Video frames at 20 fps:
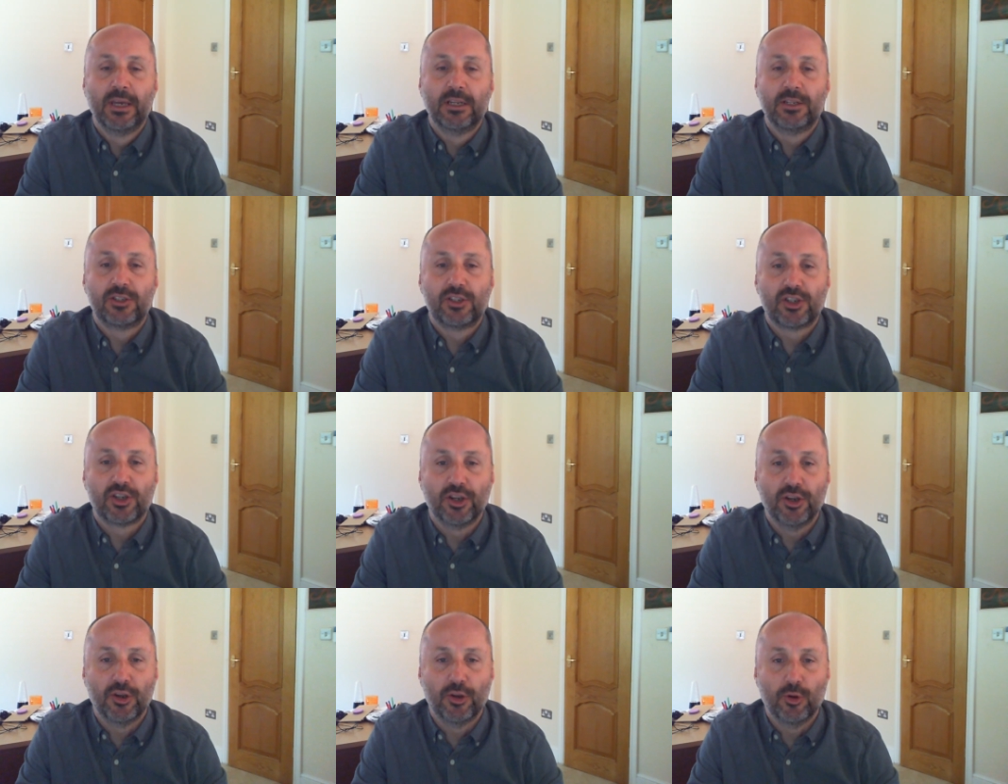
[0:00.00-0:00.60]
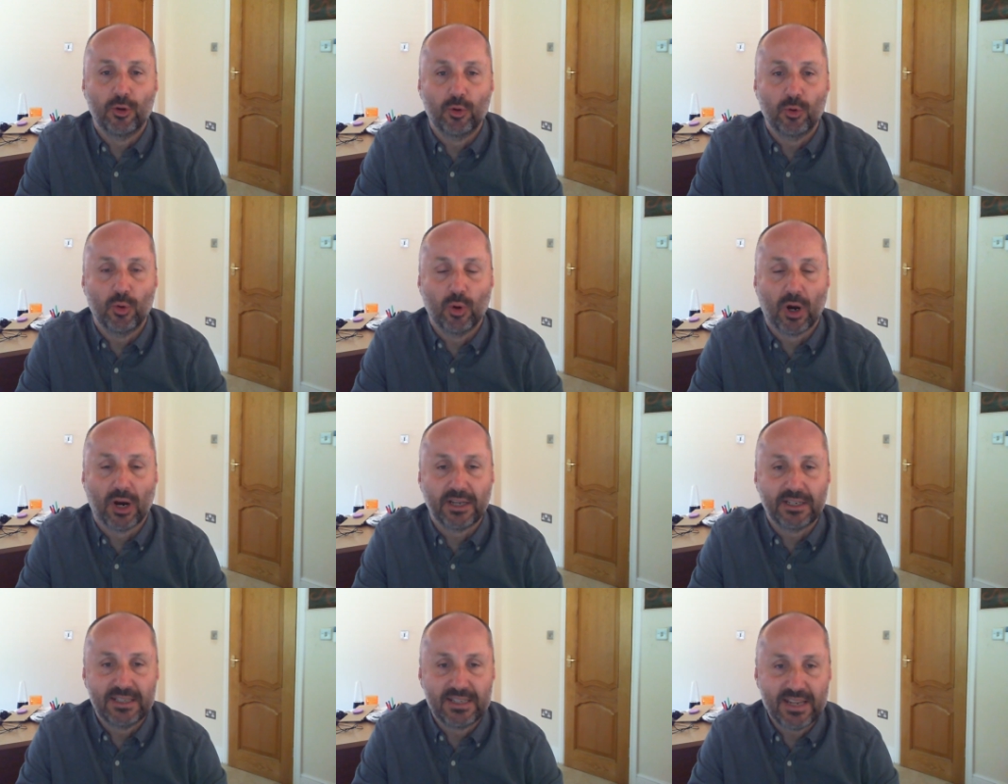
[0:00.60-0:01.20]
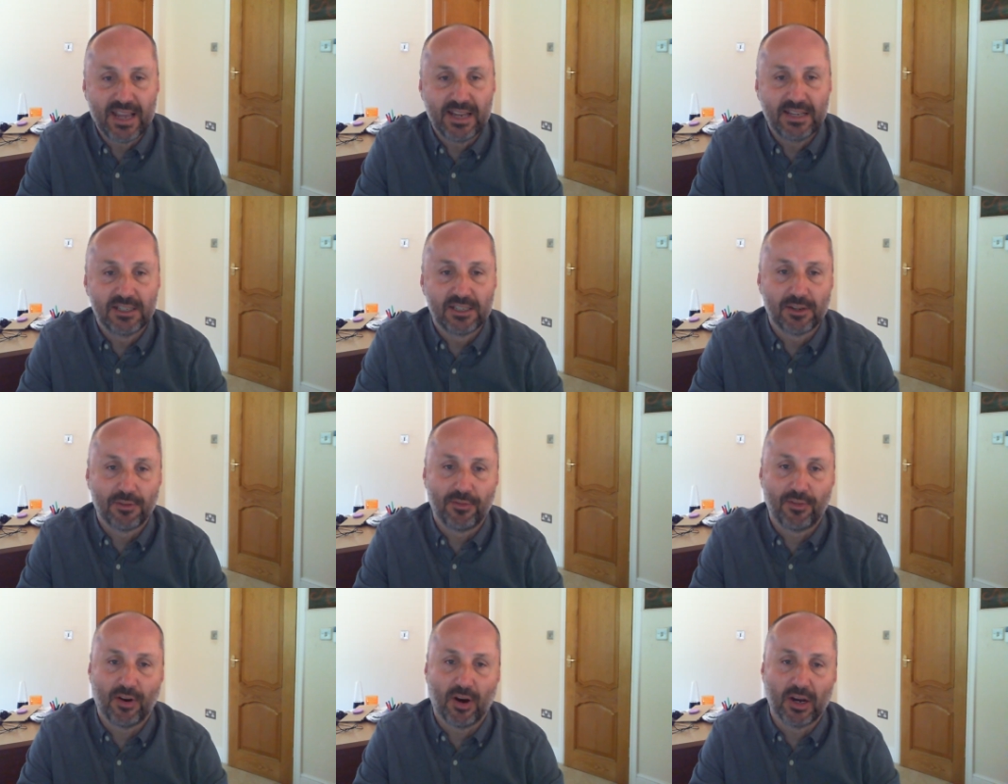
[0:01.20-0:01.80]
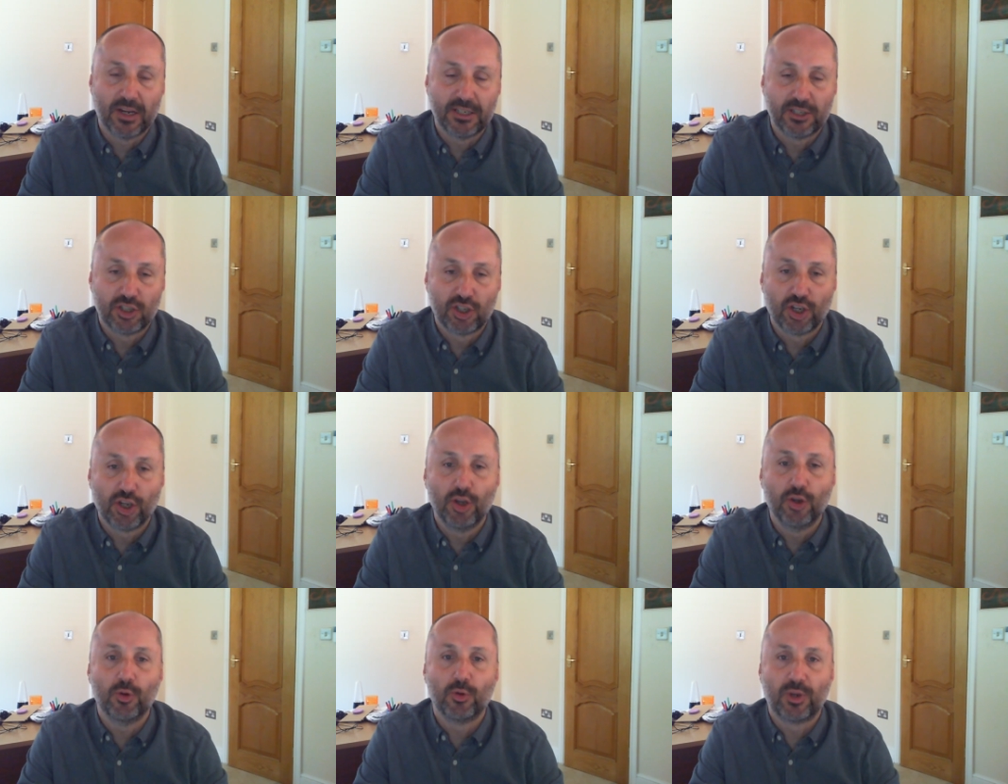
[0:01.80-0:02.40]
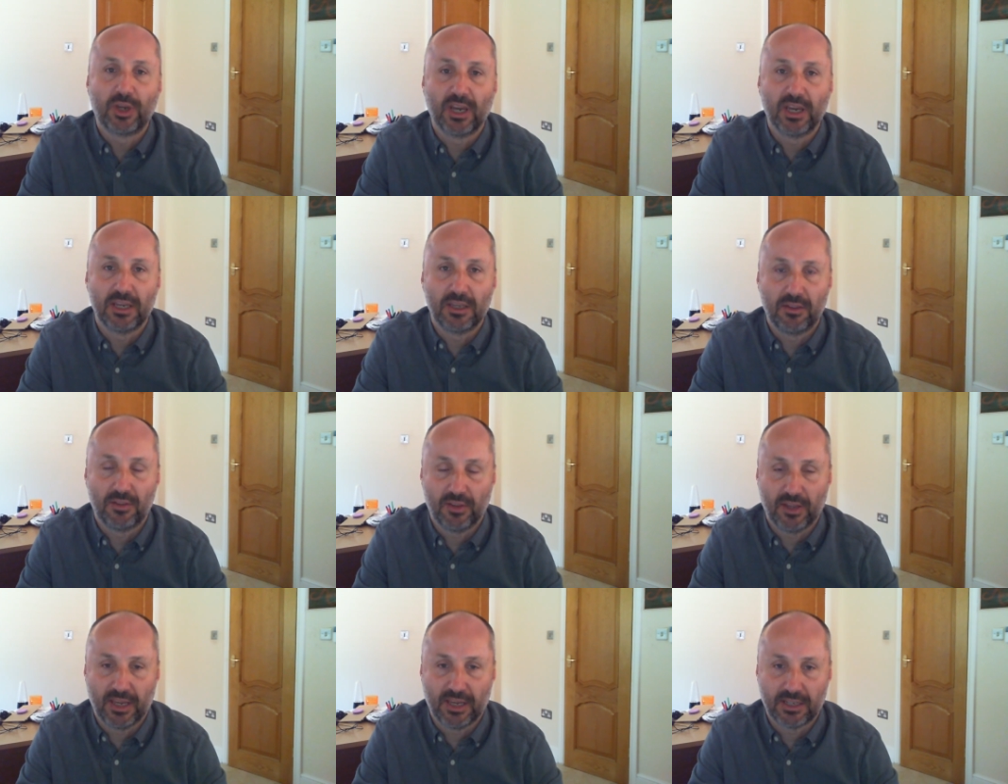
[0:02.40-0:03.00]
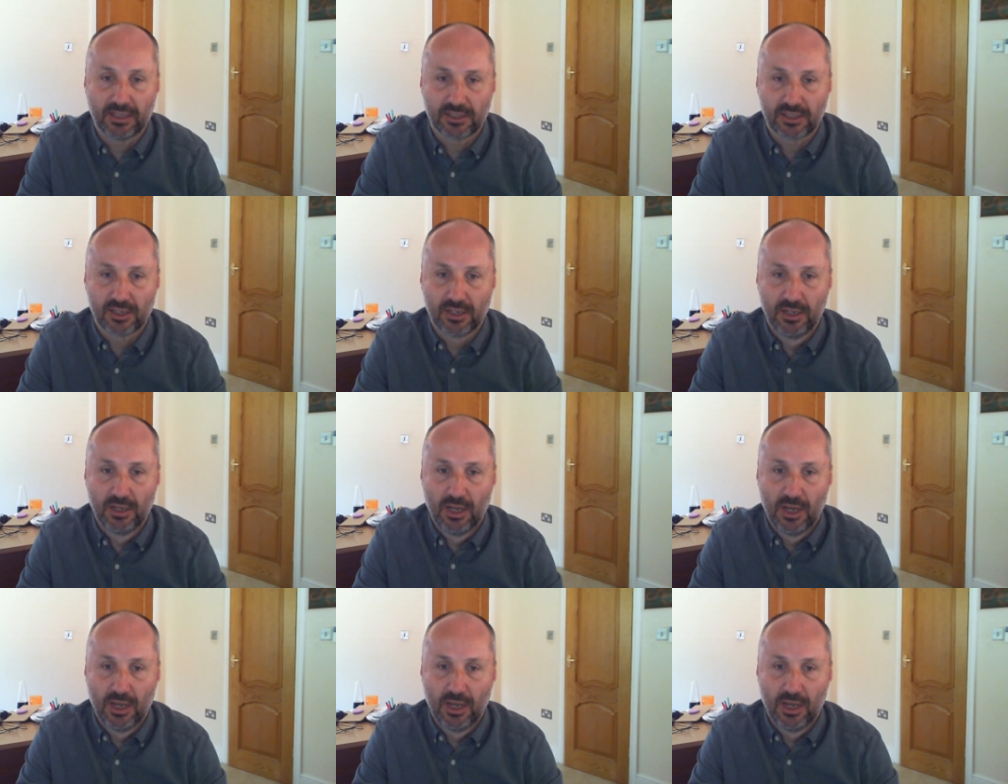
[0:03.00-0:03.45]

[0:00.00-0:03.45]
to identify two key things.